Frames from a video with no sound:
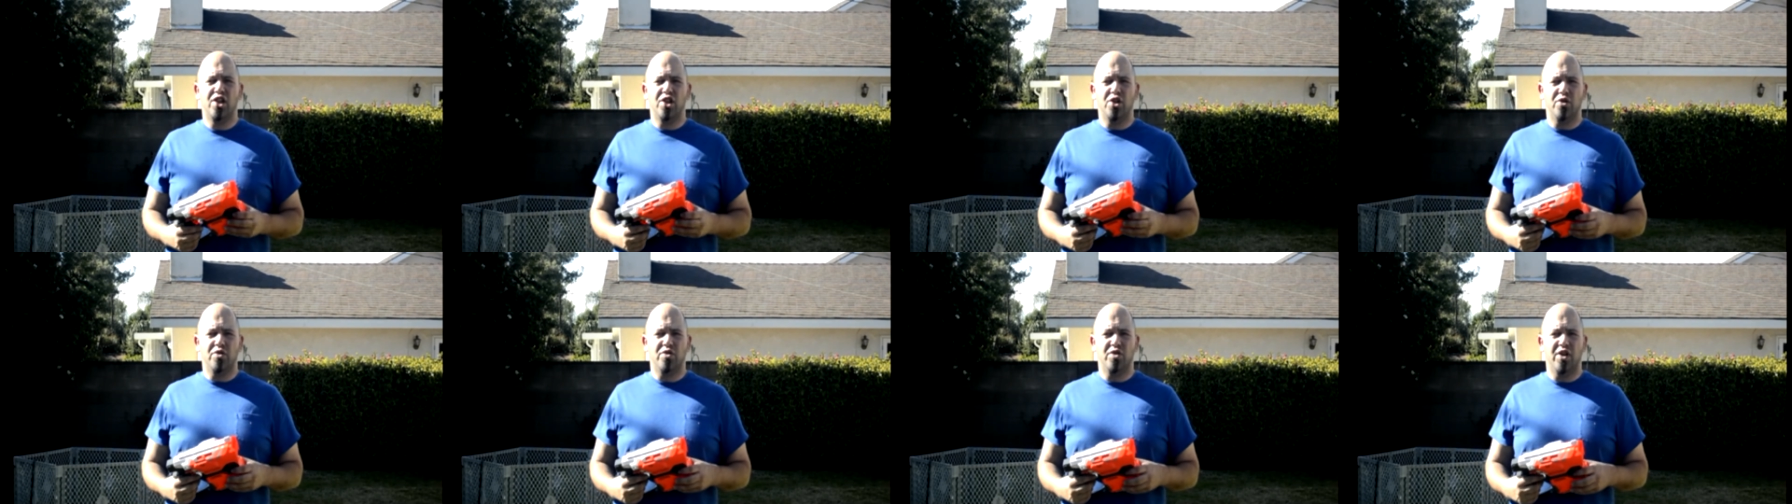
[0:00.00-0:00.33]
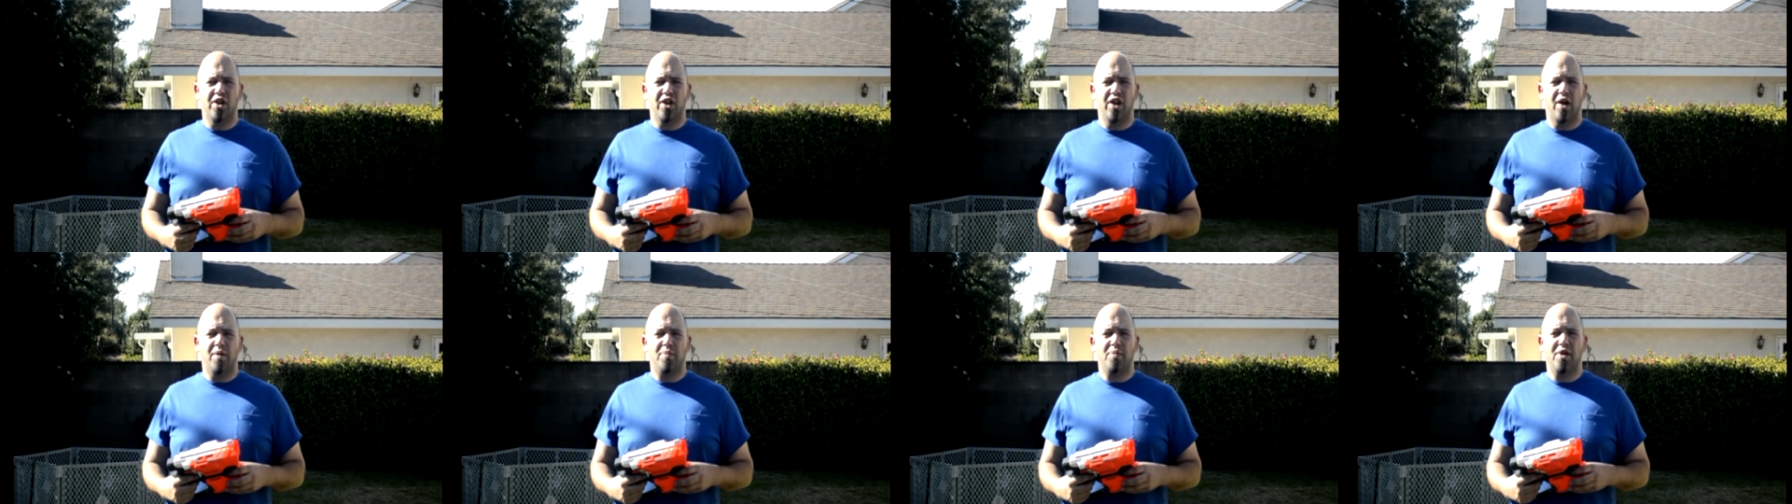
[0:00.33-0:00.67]

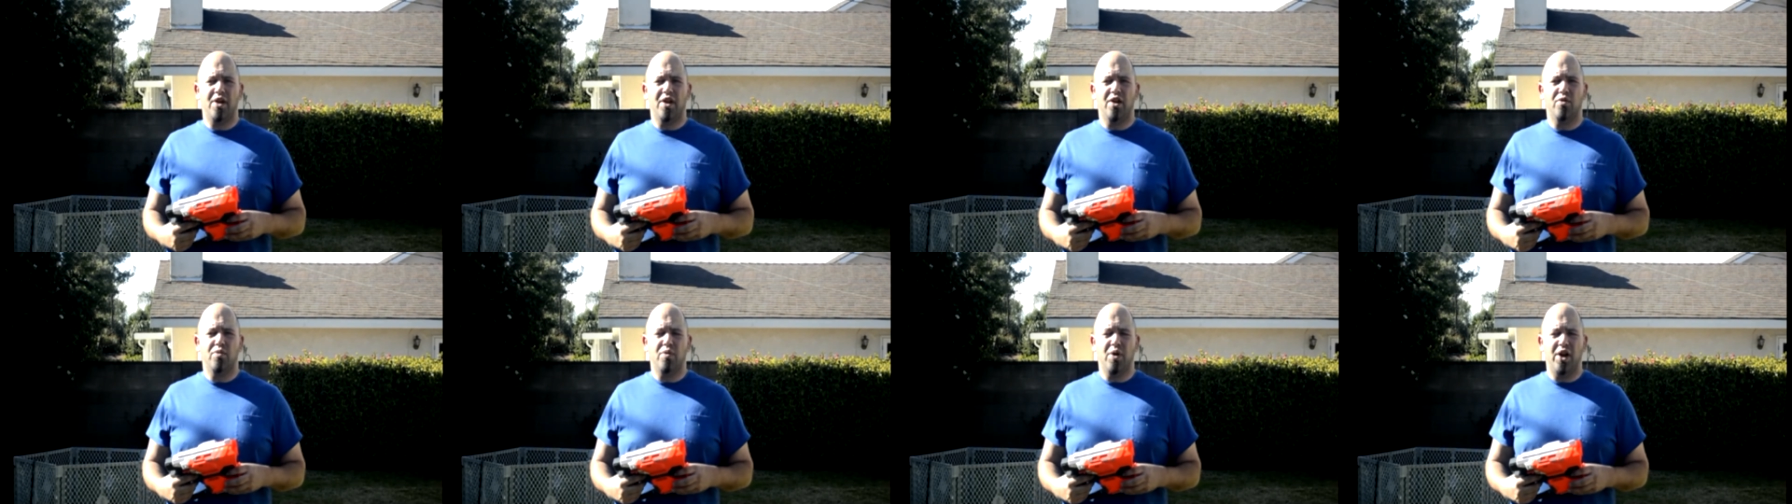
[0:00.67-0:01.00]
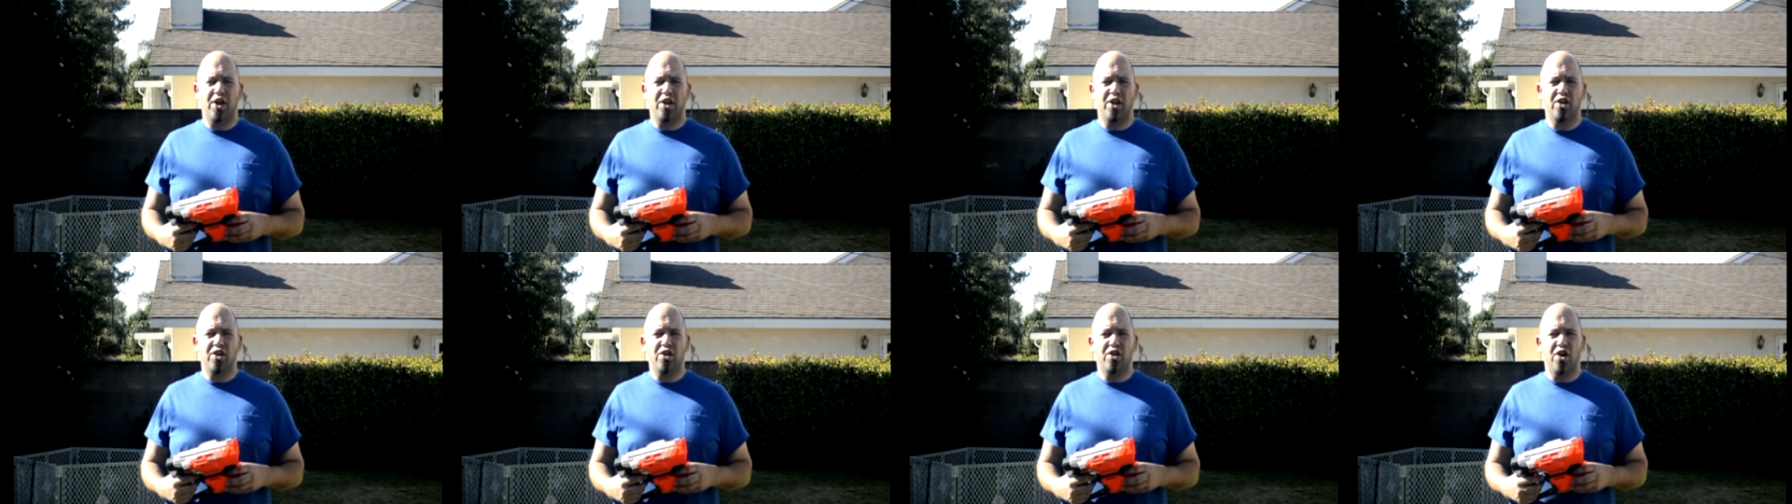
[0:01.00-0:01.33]
loosen it up, get it
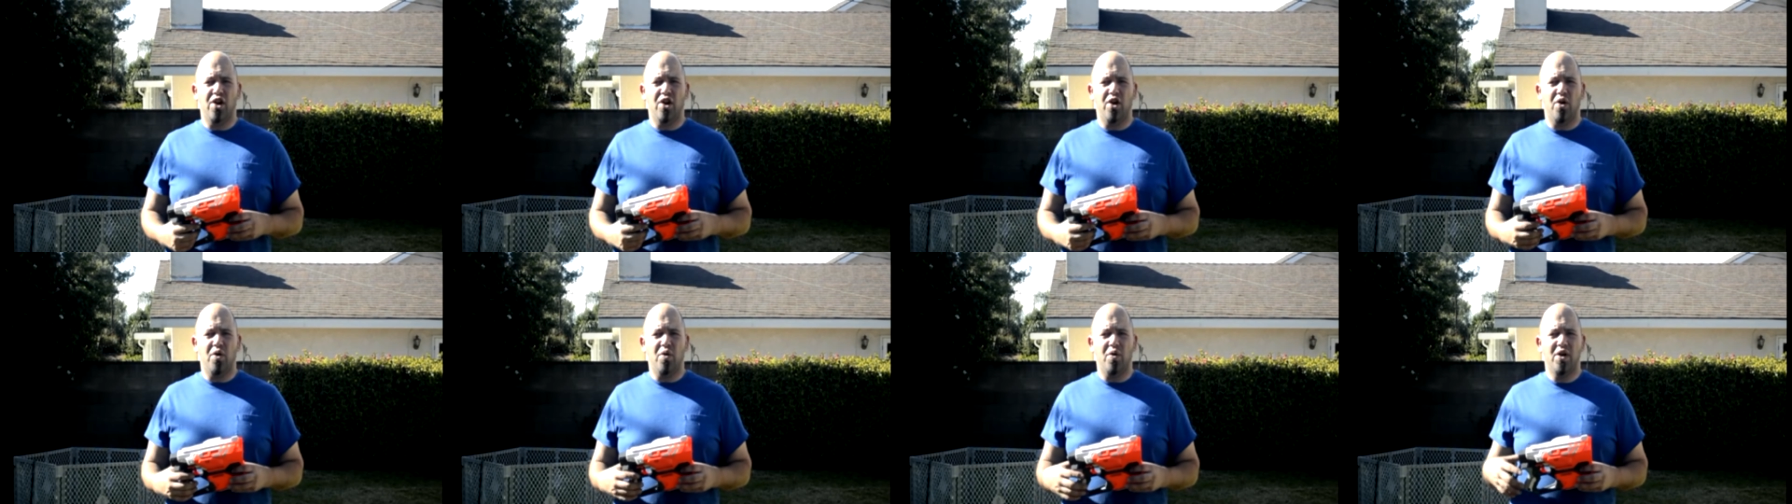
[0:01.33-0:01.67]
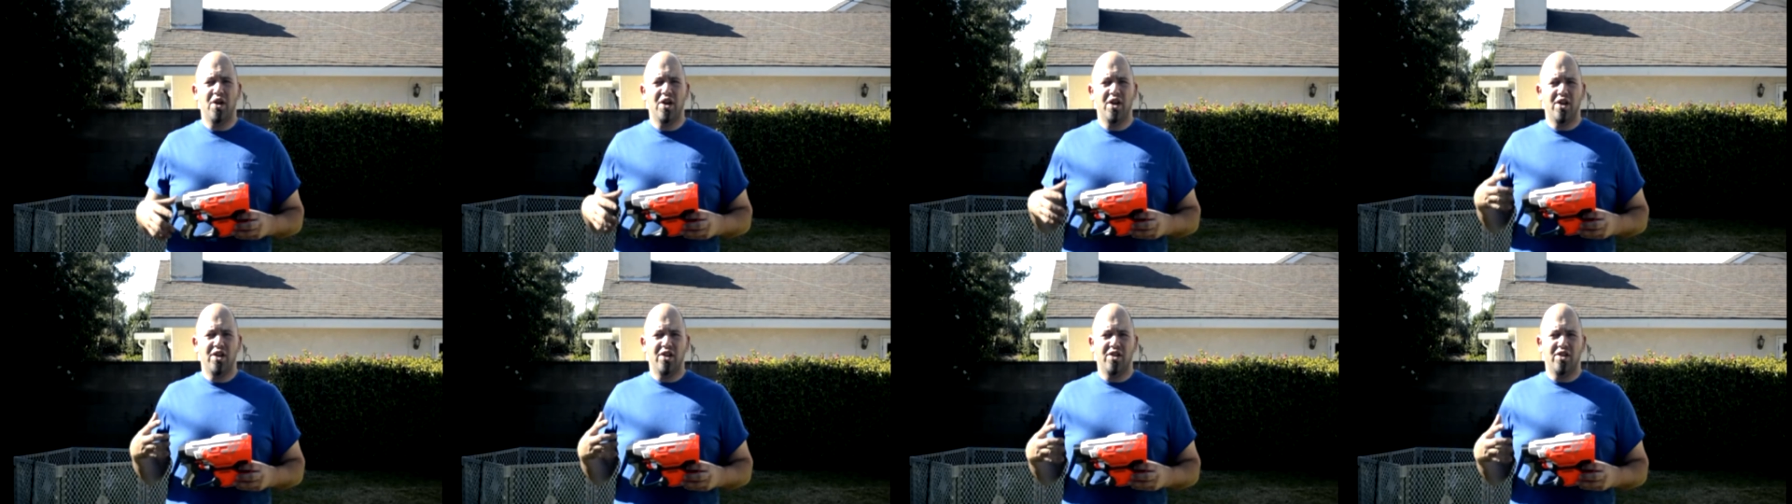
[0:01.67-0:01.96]
ready to go,